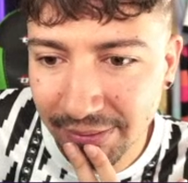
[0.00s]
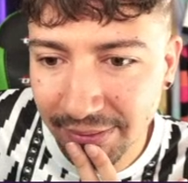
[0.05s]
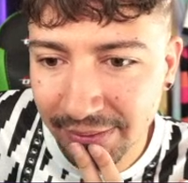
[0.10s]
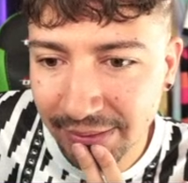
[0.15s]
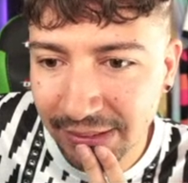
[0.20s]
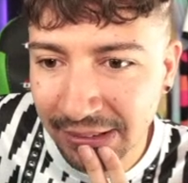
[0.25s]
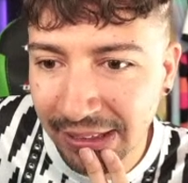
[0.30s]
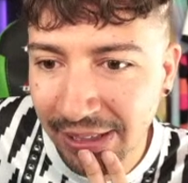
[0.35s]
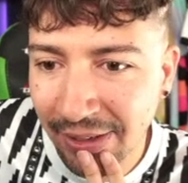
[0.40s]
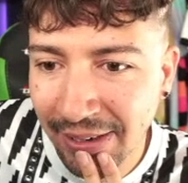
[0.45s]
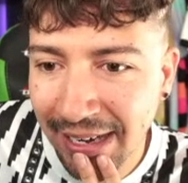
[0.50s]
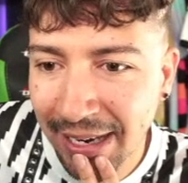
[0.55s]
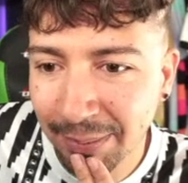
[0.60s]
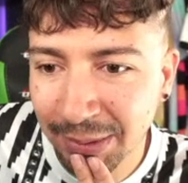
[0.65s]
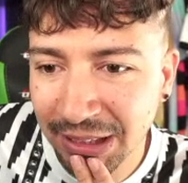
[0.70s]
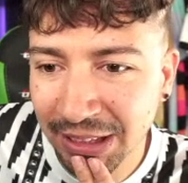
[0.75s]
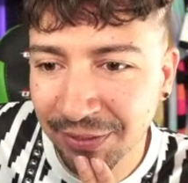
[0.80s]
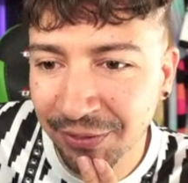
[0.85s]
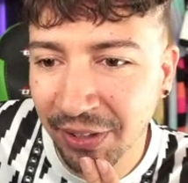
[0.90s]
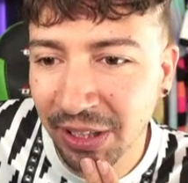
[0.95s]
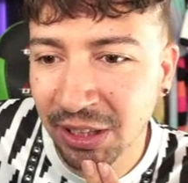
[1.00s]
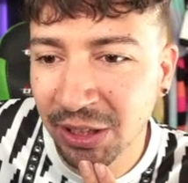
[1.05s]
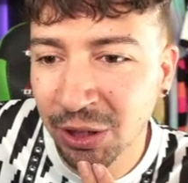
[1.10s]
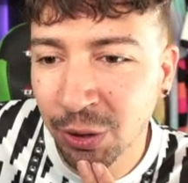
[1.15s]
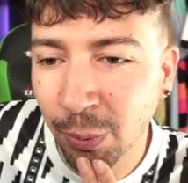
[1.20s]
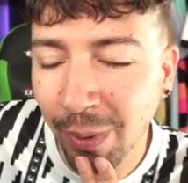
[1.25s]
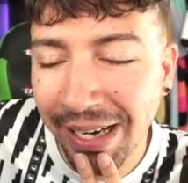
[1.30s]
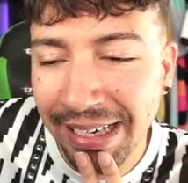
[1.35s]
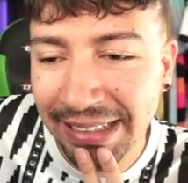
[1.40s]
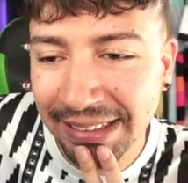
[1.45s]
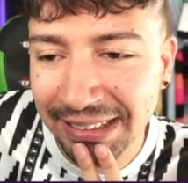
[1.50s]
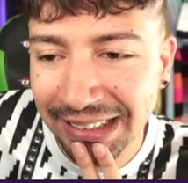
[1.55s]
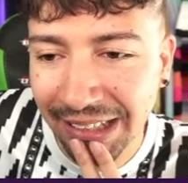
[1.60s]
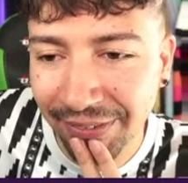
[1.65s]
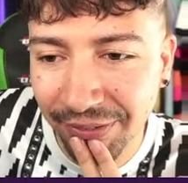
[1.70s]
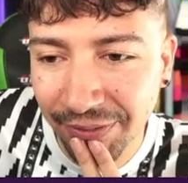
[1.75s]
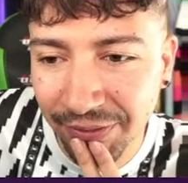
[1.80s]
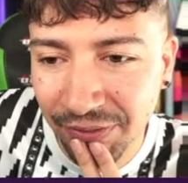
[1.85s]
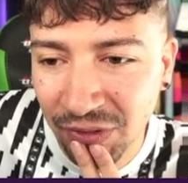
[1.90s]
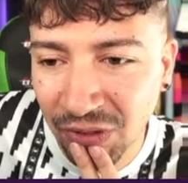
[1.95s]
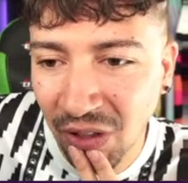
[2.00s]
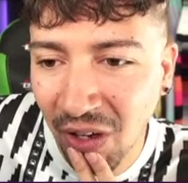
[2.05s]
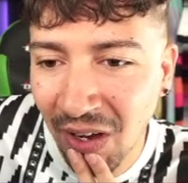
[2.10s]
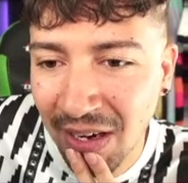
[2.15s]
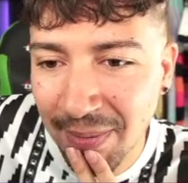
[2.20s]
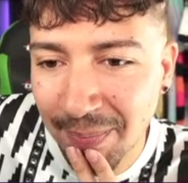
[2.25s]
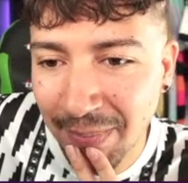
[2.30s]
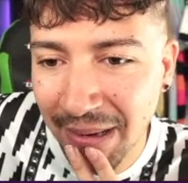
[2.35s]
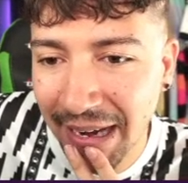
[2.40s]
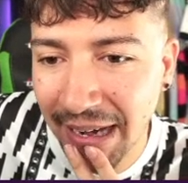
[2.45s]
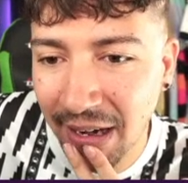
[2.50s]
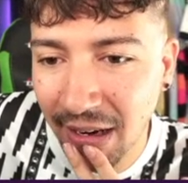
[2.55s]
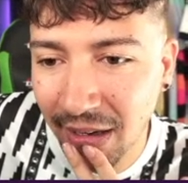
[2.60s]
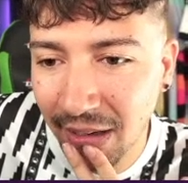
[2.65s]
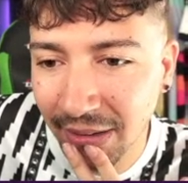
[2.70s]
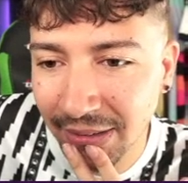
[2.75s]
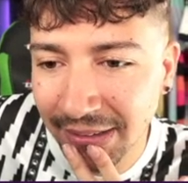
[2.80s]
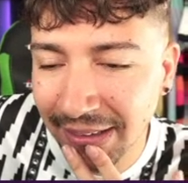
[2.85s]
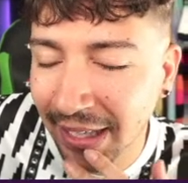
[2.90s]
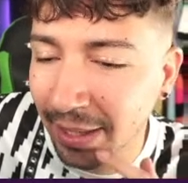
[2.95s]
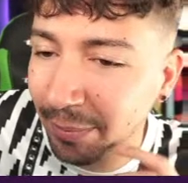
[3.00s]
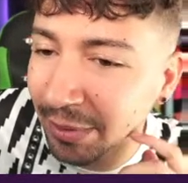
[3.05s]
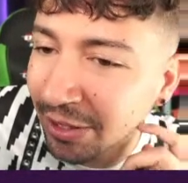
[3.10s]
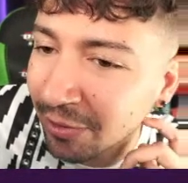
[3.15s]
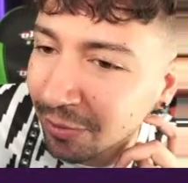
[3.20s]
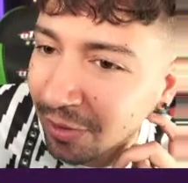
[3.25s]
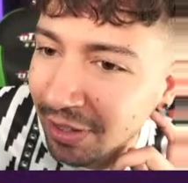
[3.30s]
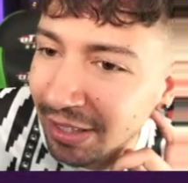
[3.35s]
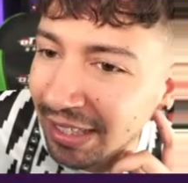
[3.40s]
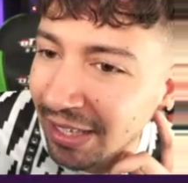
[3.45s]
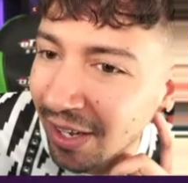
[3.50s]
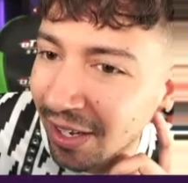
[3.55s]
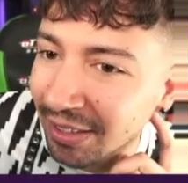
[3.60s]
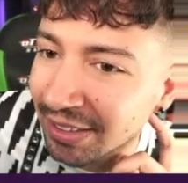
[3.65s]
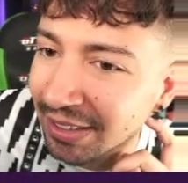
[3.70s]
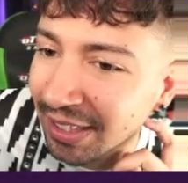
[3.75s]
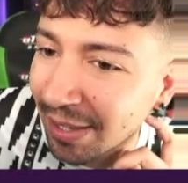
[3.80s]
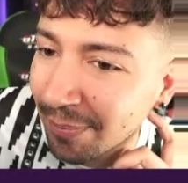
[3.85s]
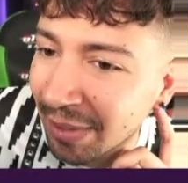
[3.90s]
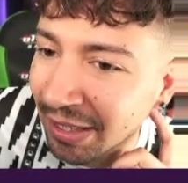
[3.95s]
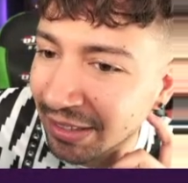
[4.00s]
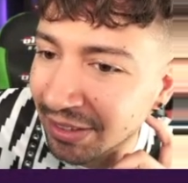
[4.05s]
Siriam says, "For the 27th time, mate." Oh, damn, you've already asked that many